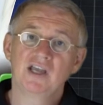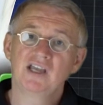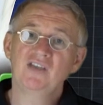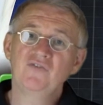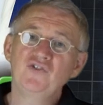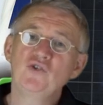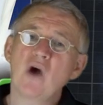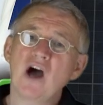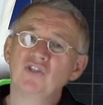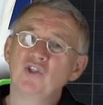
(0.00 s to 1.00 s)
If you
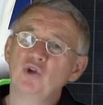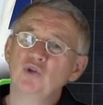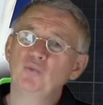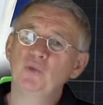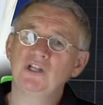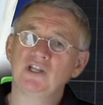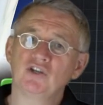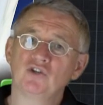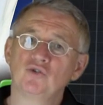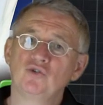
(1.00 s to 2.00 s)
are not
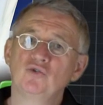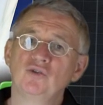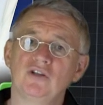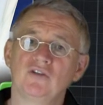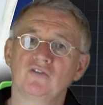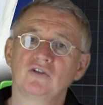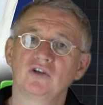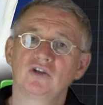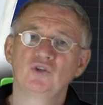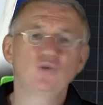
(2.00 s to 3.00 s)
willing to do this,
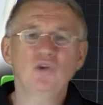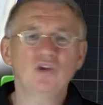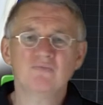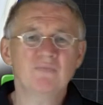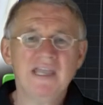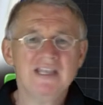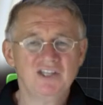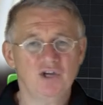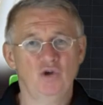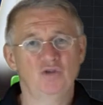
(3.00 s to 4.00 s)
do not make
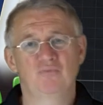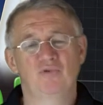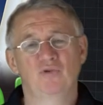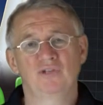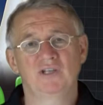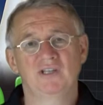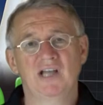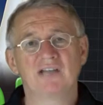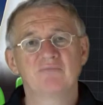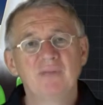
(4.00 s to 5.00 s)
the all-protein
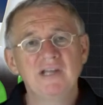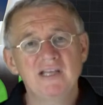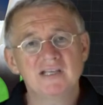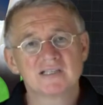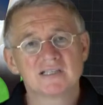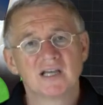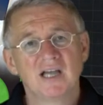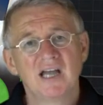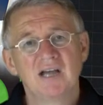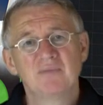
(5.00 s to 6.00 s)
diet, please,
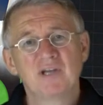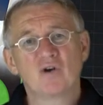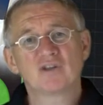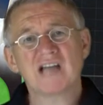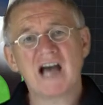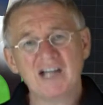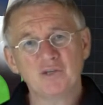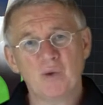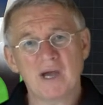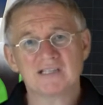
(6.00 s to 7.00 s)
because
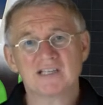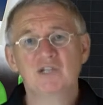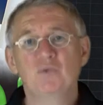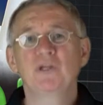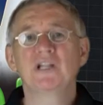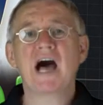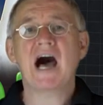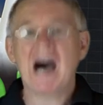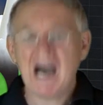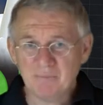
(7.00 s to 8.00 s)
otherwise it will
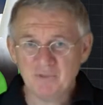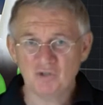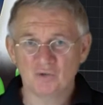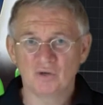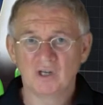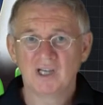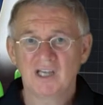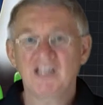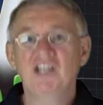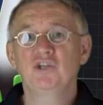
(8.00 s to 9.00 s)
harm you,
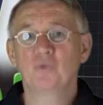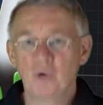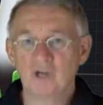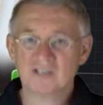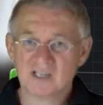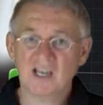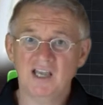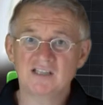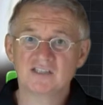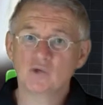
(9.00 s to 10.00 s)
and in the worst
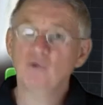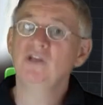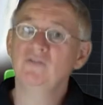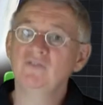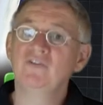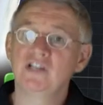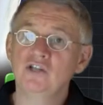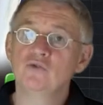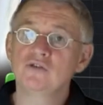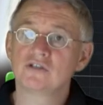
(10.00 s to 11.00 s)
case you even will
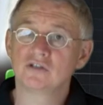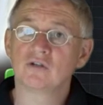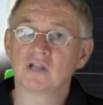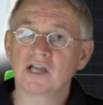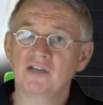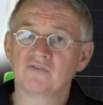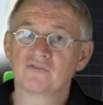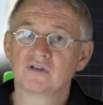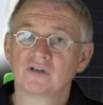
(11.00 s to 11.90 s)
lose your life.